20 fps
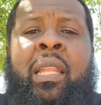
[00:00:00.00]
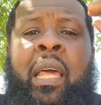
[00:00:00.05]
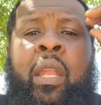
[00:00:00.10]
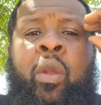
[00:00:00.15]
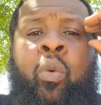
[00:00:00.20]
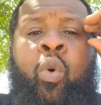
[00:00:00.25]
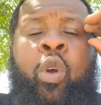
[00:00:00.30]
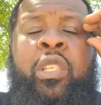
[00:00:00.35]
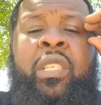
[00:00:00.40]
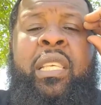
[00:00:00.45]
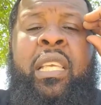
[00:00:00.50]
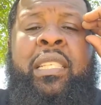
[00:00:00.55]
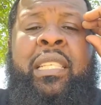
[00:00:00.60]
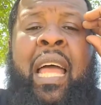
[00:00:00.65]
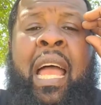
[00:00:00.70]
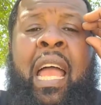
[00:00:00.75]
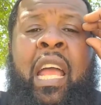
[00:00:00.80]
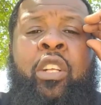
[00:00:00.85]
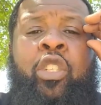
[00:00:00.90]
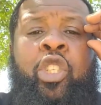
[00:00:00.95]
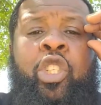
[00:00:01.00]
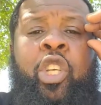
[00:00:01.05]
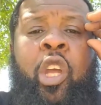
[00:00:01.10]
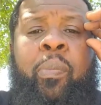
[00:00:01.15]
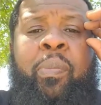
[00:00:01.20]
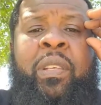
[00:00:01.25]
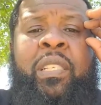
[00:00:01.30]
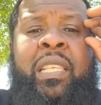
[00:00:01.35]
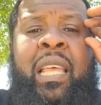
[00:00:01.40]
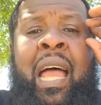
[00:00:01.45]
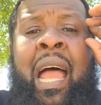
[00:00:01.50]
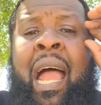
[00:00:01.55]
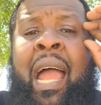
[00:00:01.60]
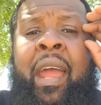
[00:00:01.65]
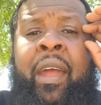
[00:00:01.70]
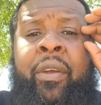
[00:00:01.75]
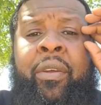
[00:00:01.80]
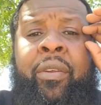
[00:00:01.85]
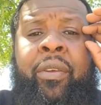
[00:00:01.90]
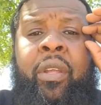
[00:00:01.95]
Like the word says, iron sharpens
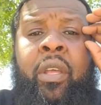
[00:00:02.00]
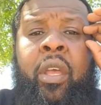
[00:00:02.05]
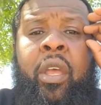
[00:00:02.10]
iron.